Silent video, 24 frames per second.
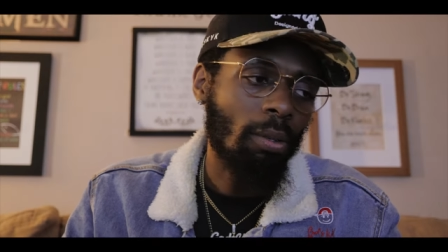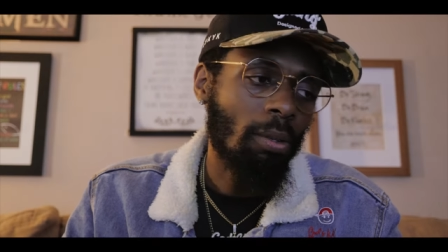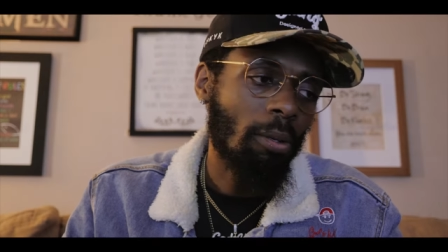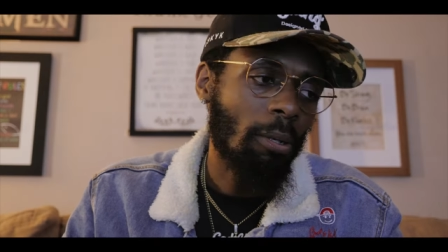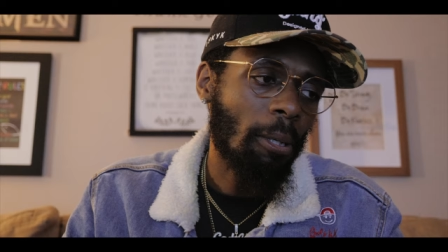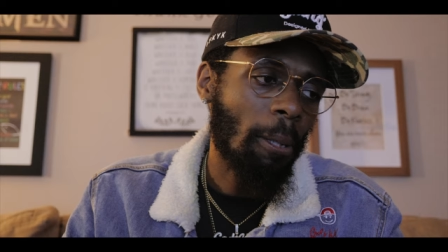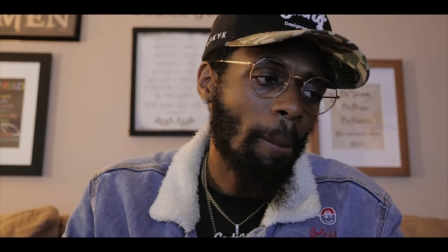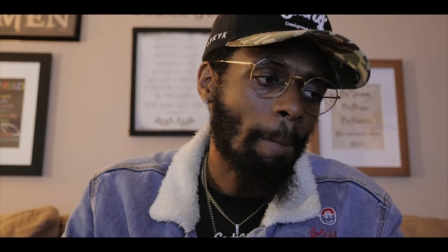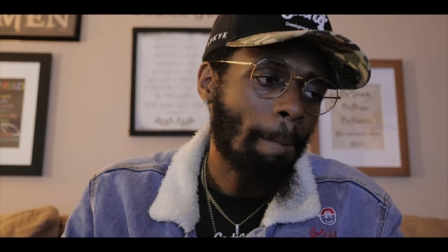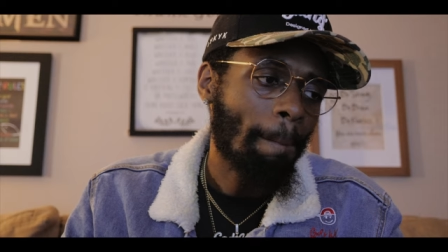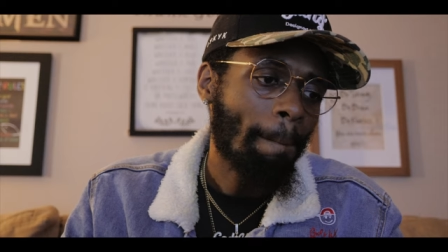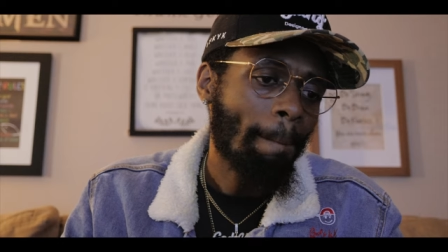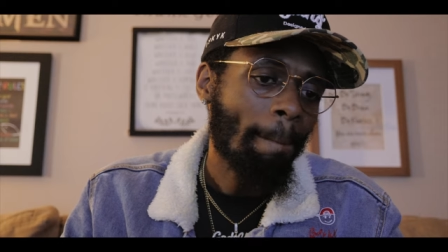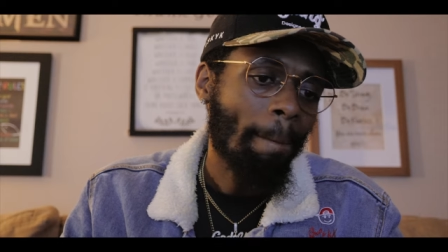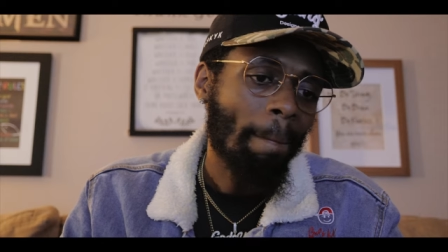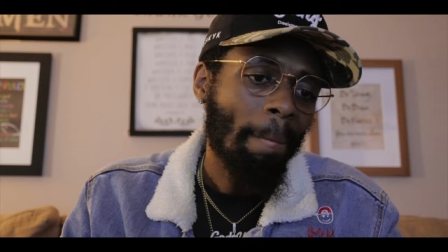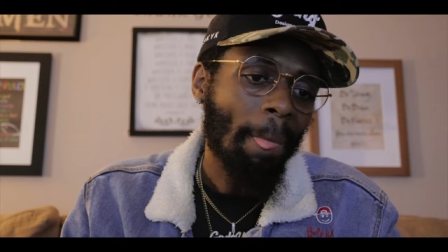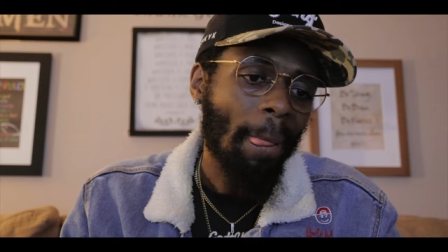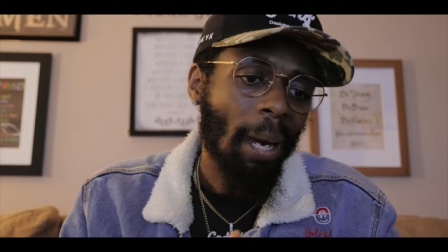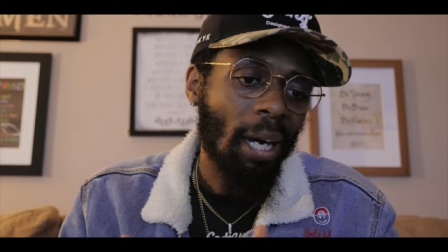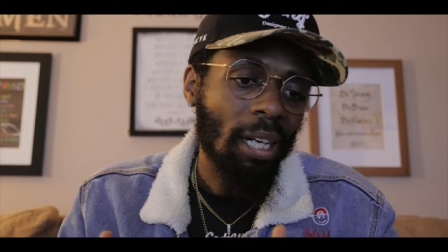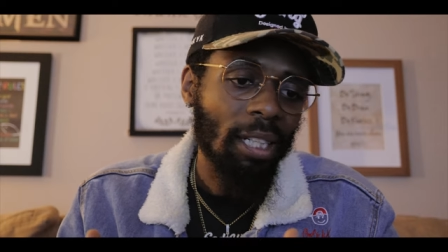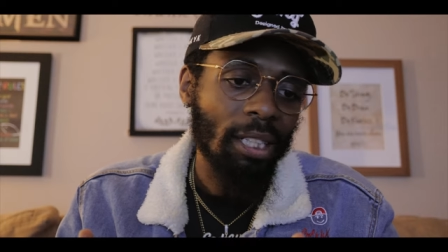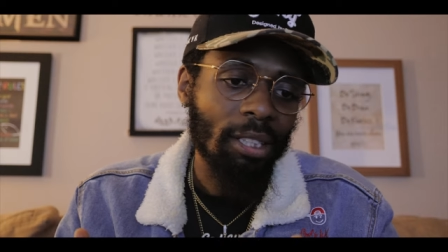or
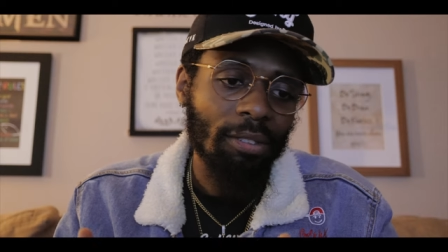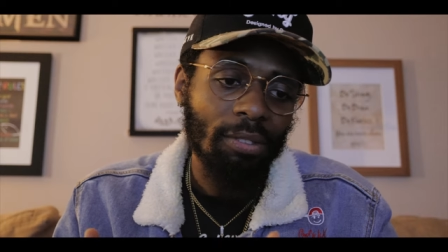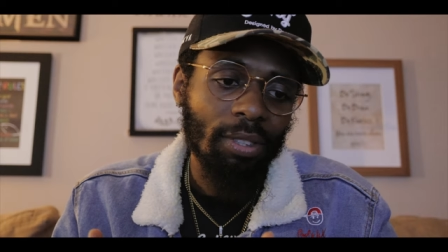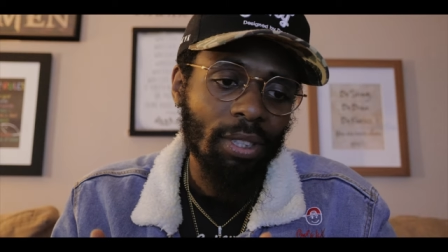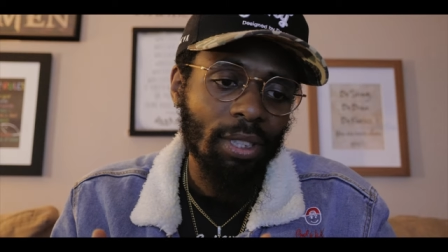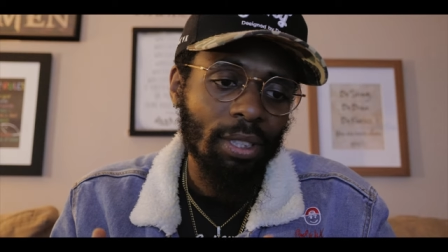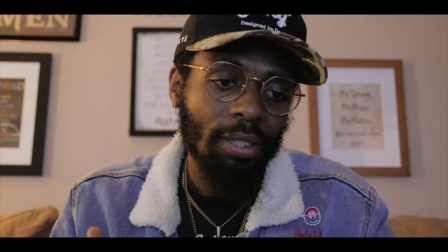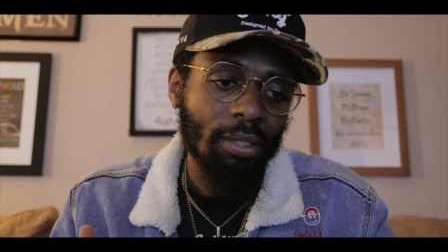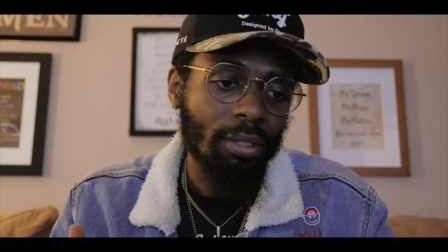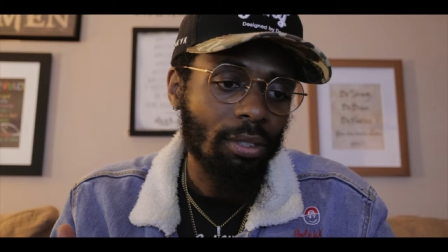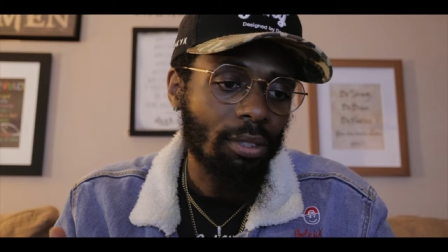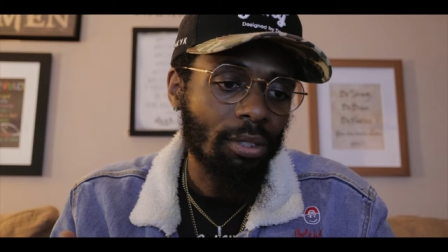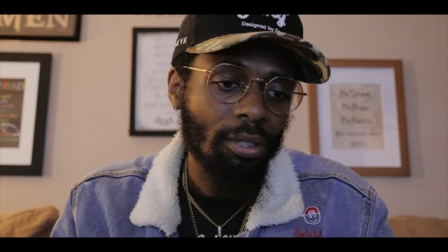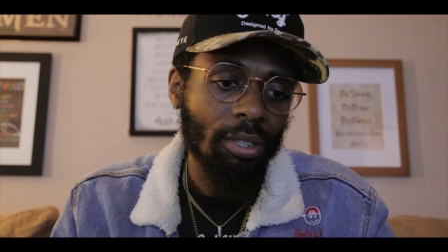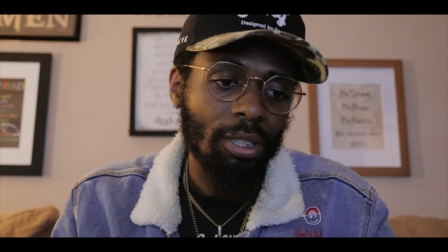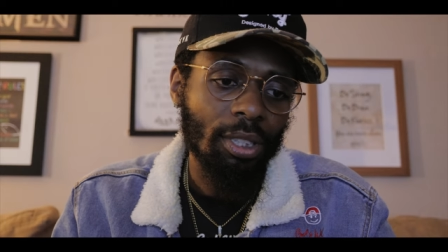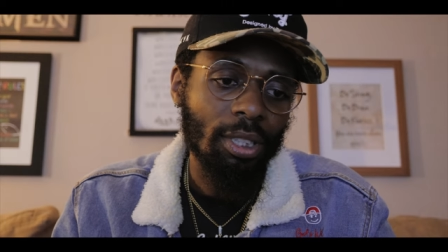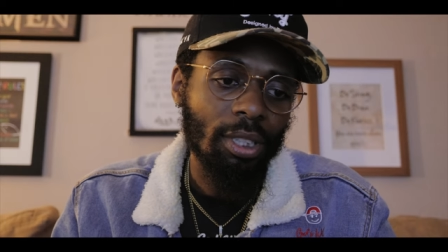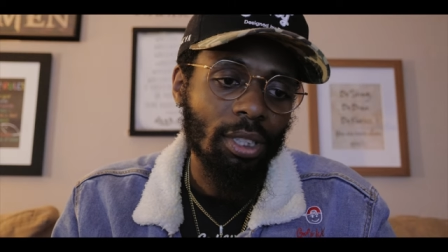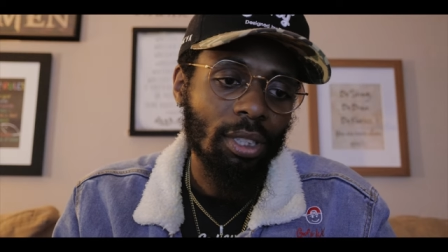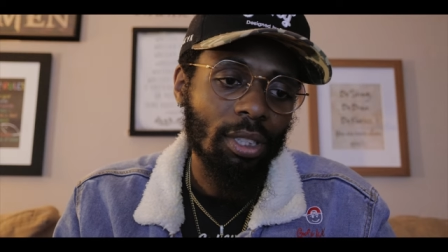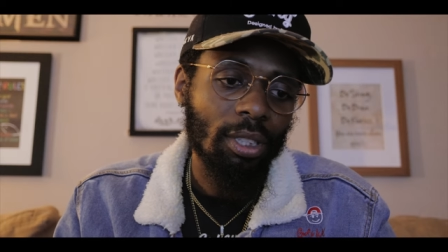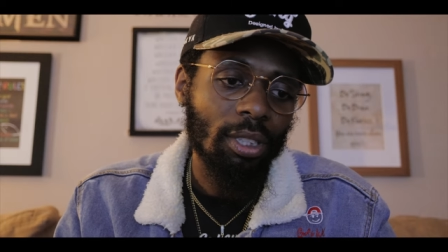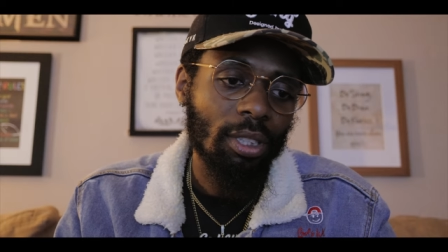even
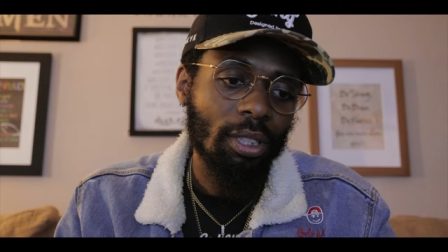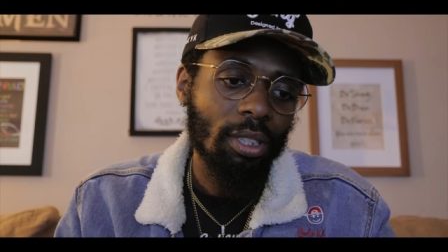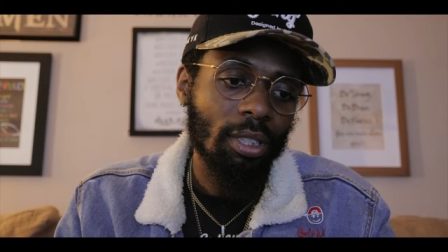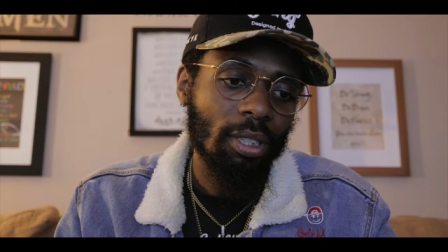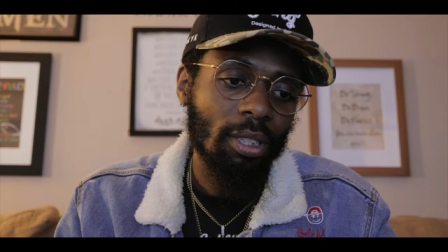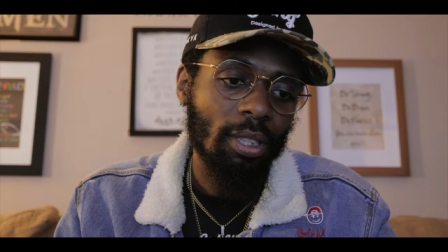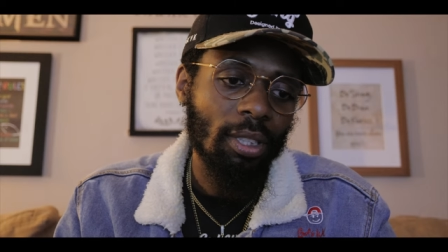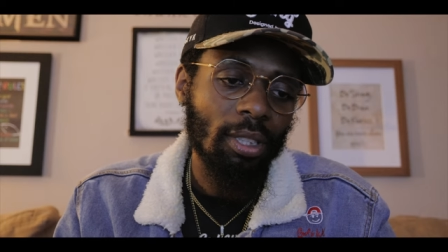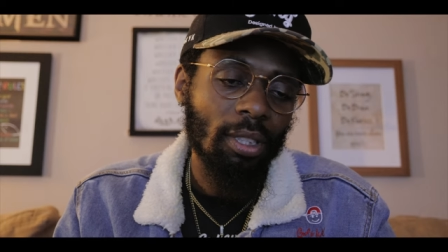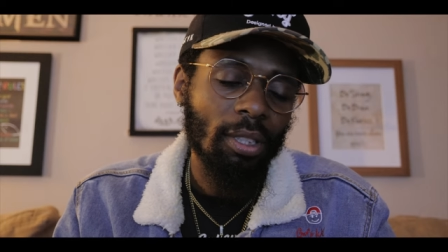just